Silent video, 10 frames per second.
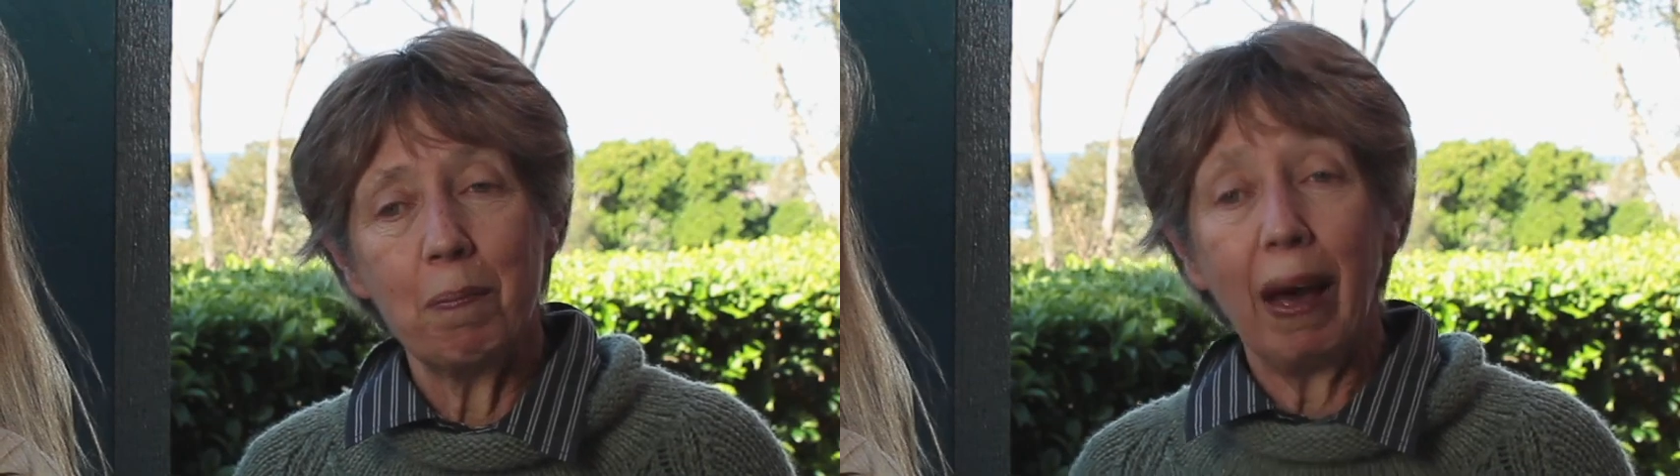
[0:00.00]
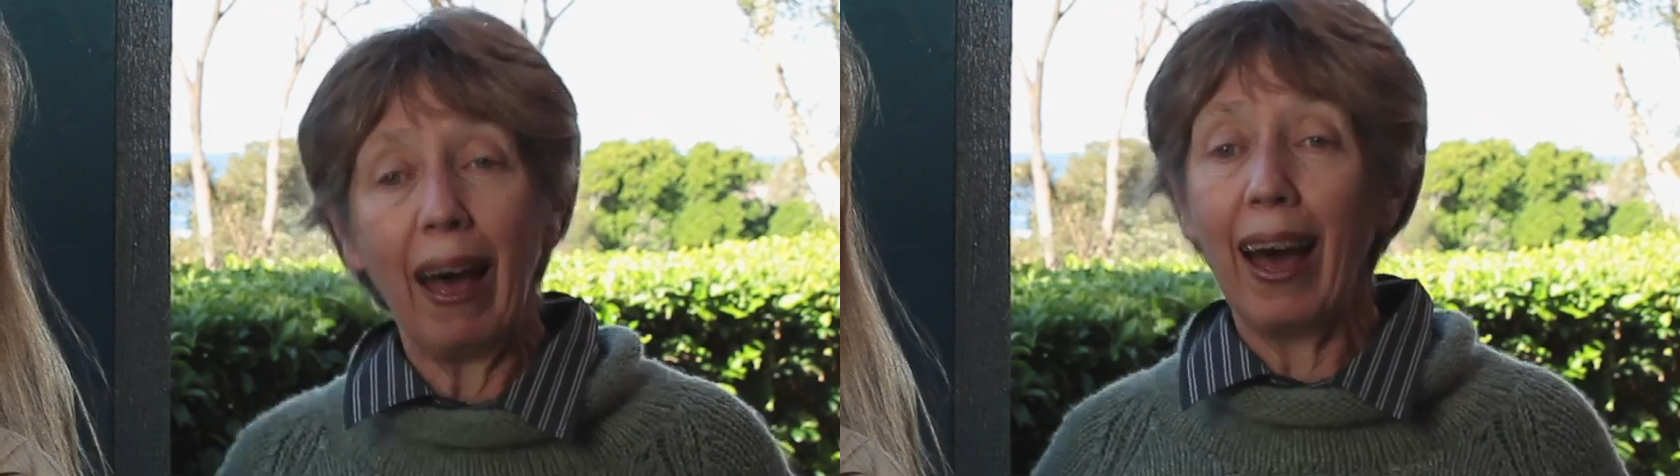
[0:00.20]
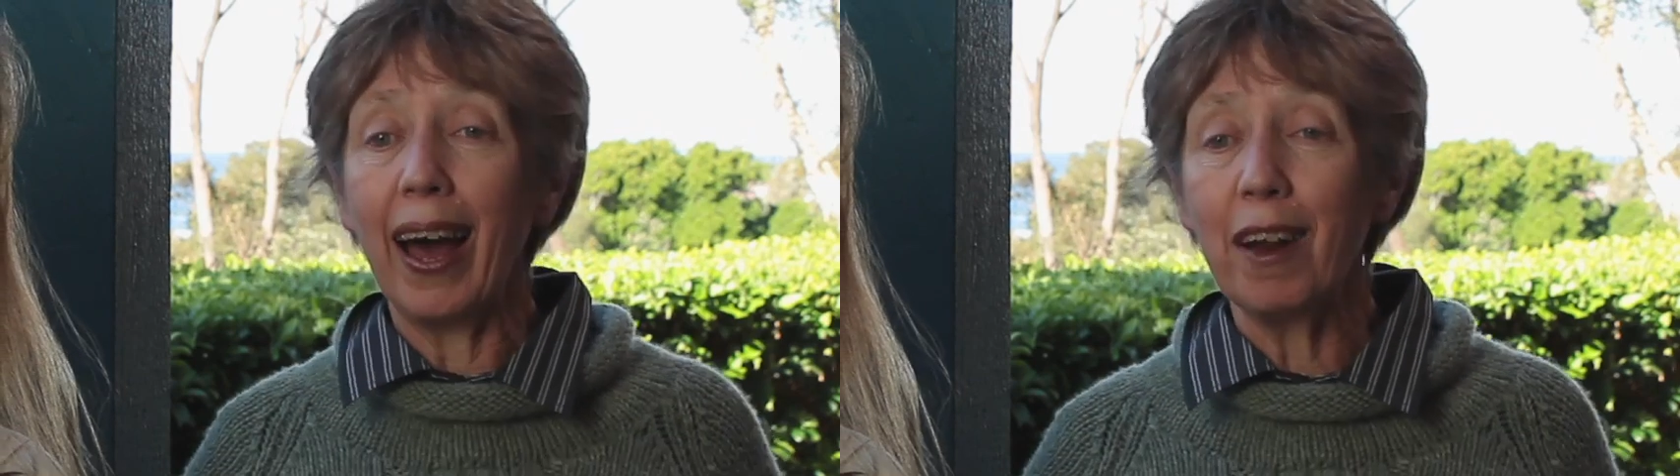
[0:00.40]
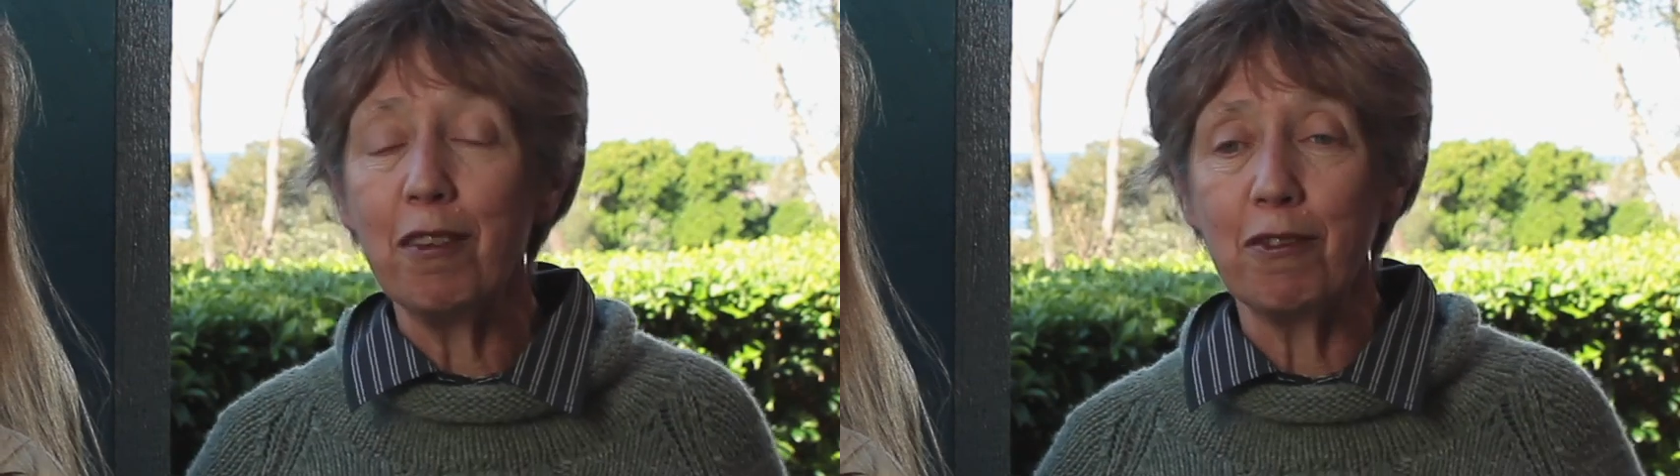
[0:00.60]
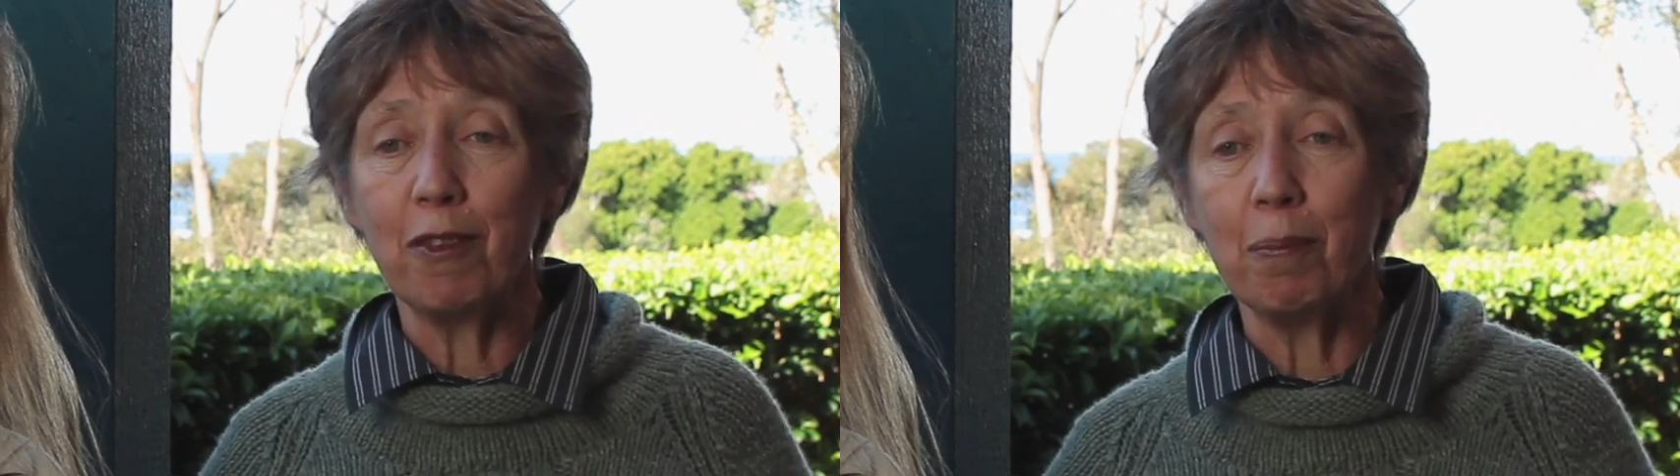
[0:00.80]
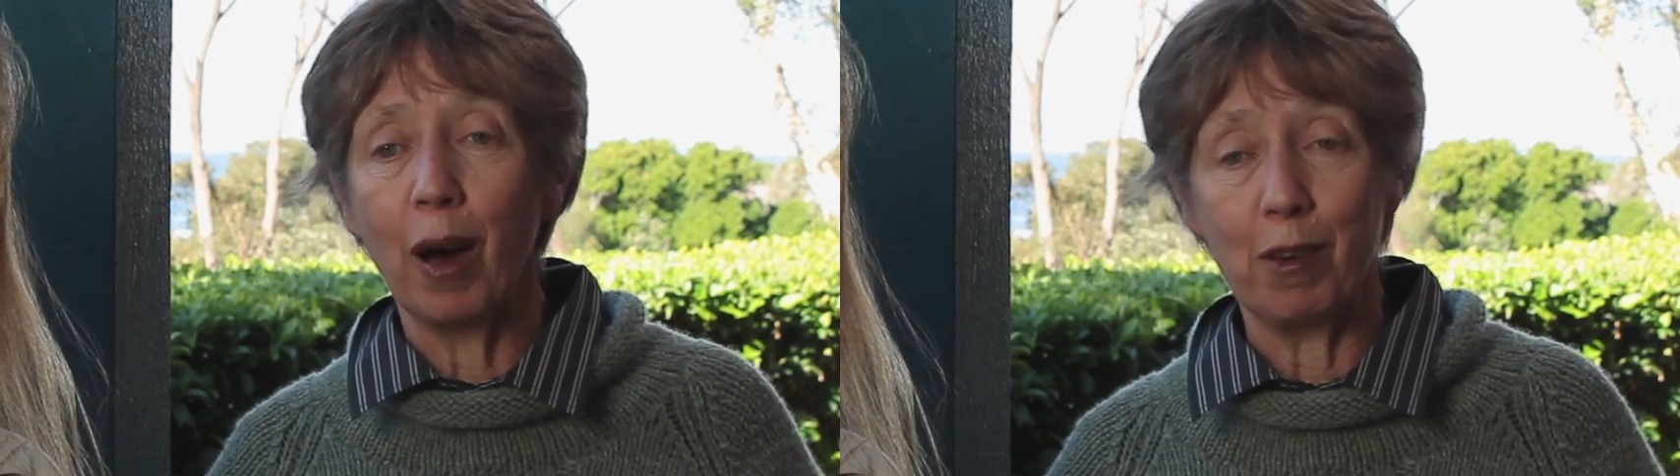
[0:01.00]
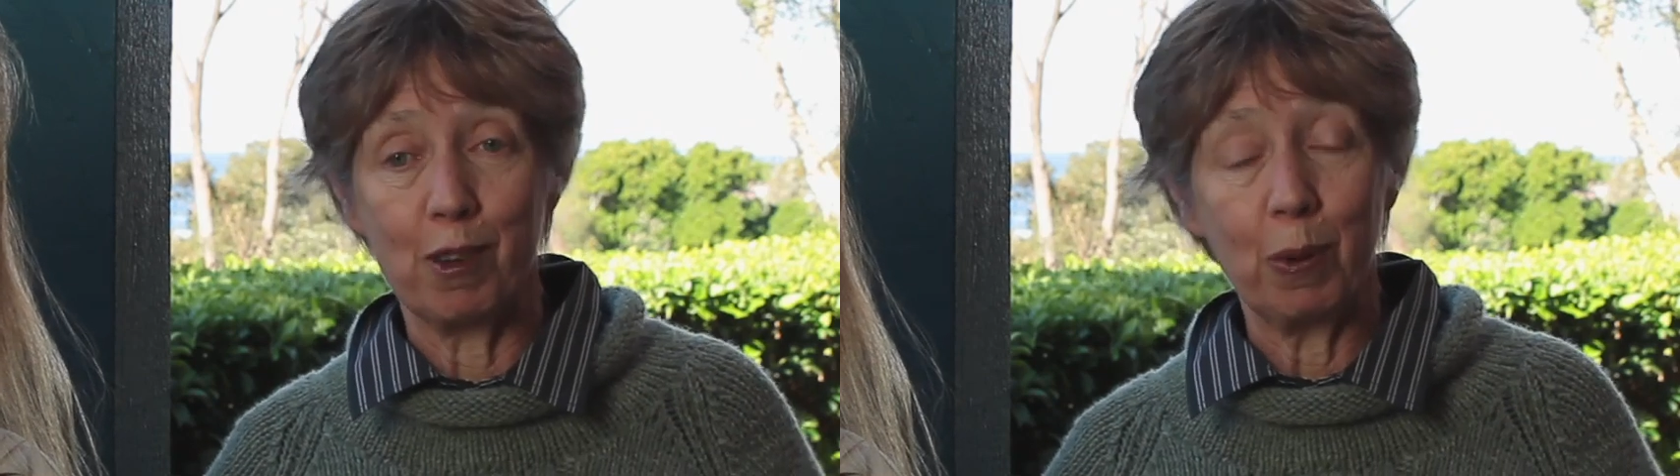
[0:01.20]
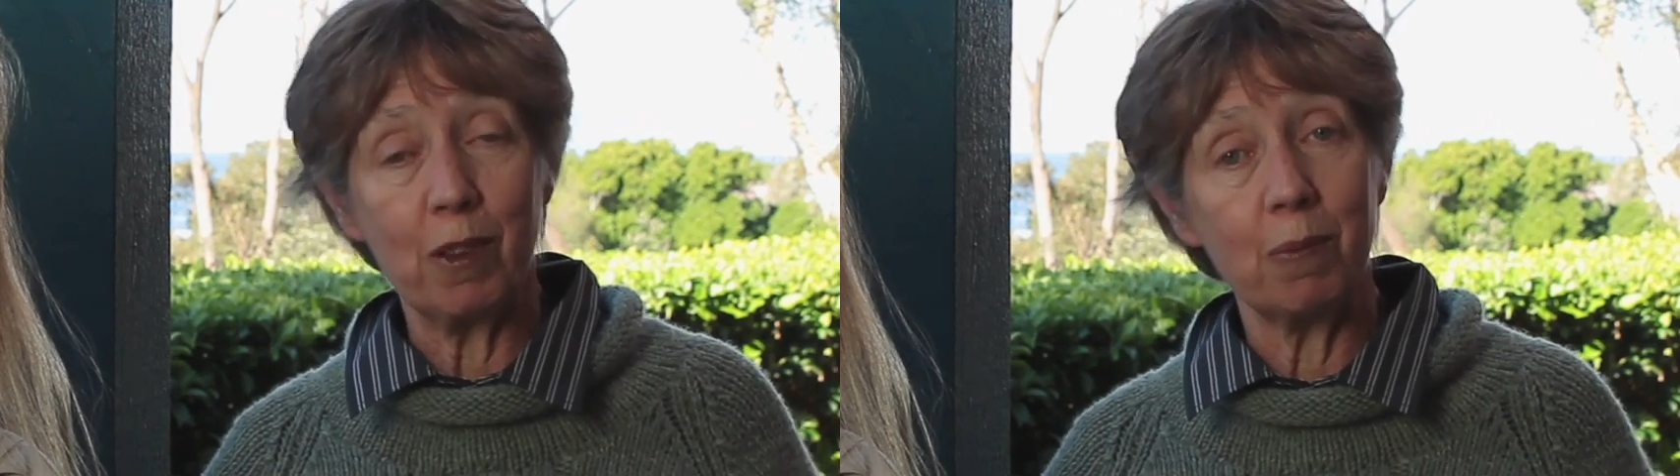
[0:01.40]
part of my
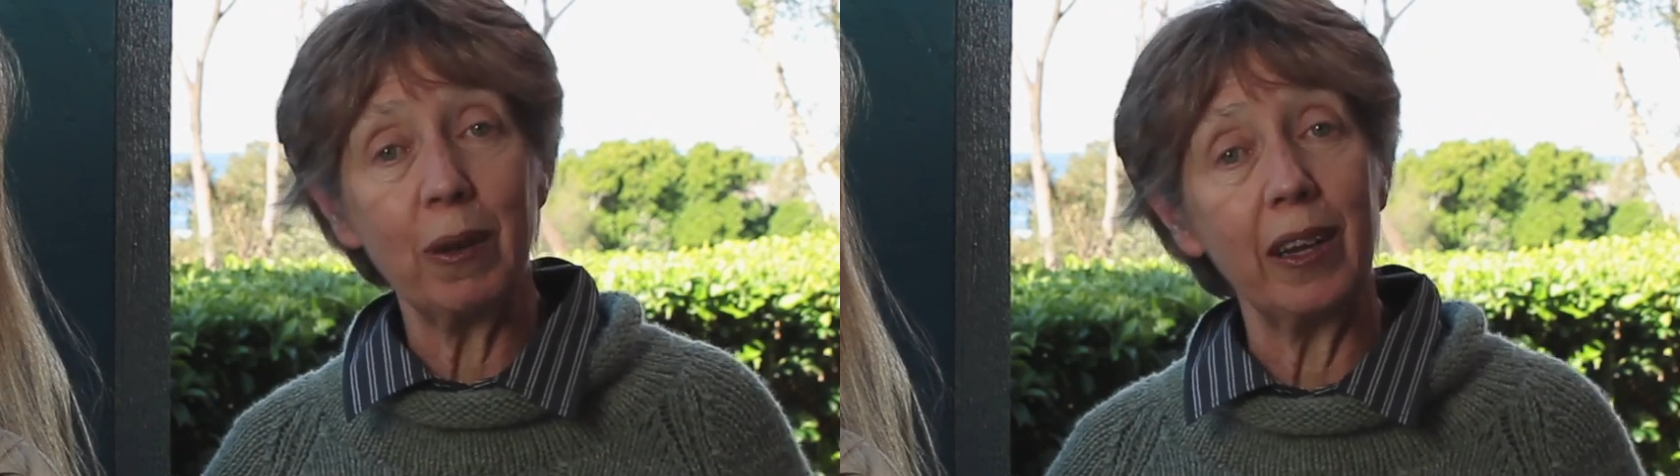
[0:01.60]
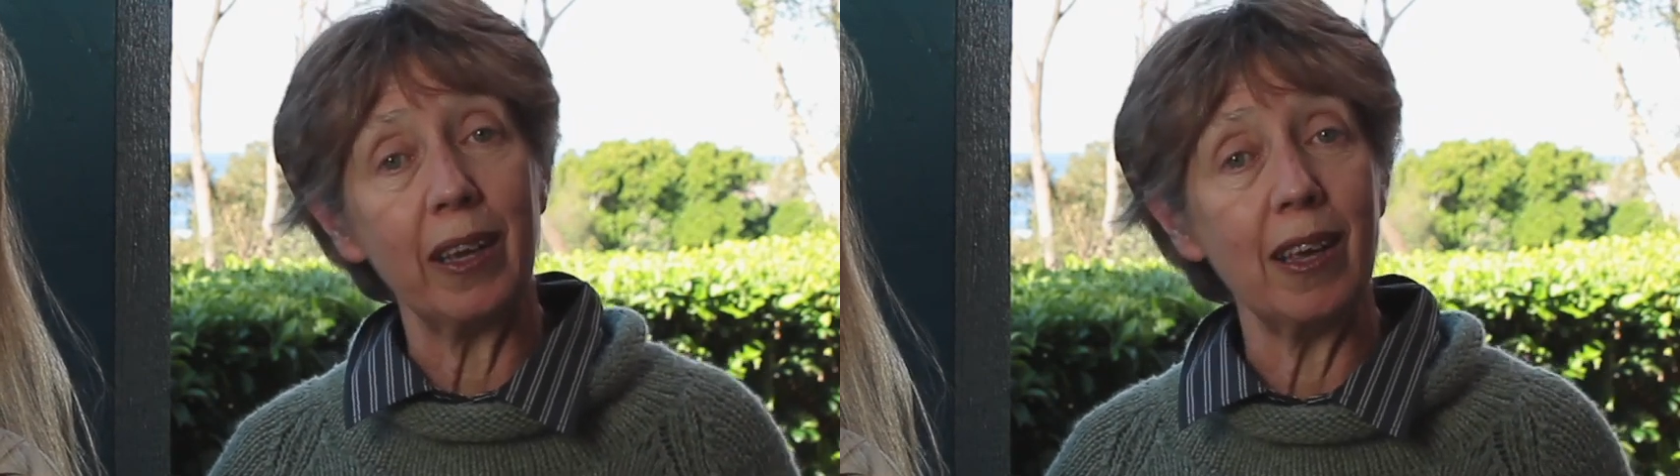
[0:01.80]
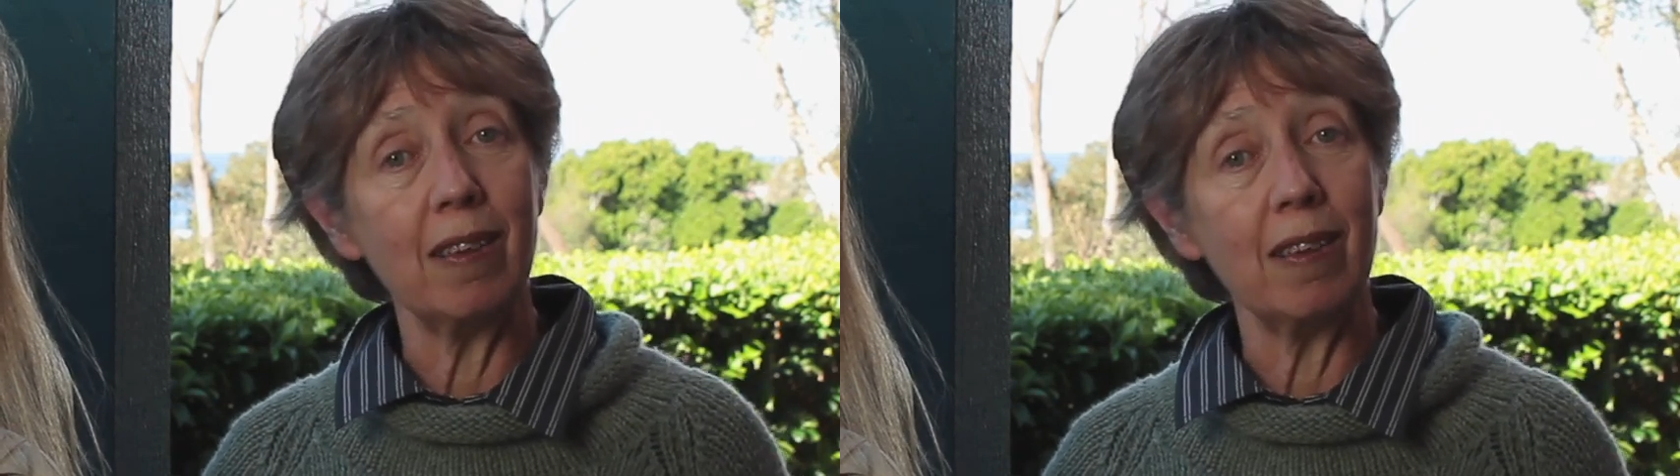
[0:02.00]
responsibility